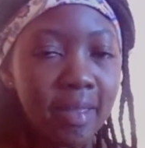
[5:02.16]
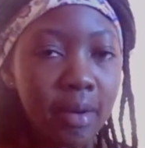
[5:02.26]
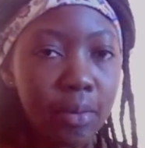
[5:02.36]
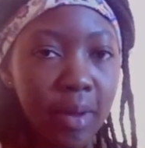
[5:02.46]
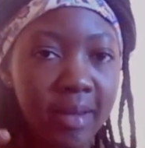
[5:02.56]

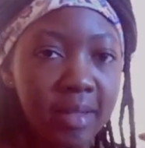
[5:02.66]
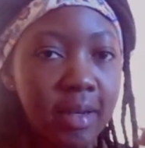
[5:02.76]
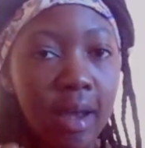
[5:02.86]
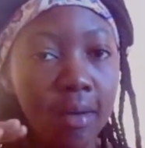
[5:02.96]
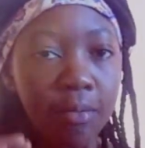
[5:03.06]
right
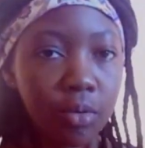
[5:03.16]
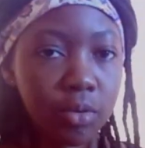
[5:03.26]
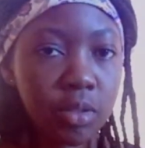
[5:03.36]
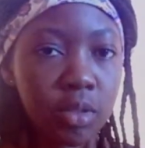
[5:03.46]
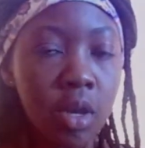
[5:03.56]

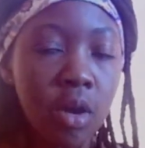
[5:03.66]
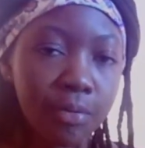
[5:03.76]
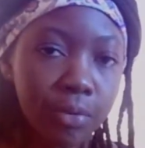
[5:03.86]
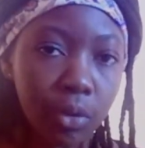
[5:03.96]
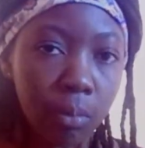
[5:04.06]
levels
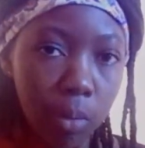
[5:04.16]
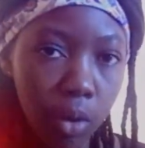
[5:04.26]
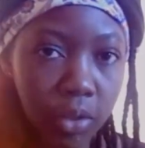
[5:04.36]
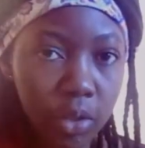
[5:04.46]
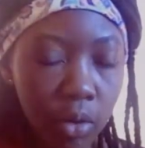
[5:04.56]
for your body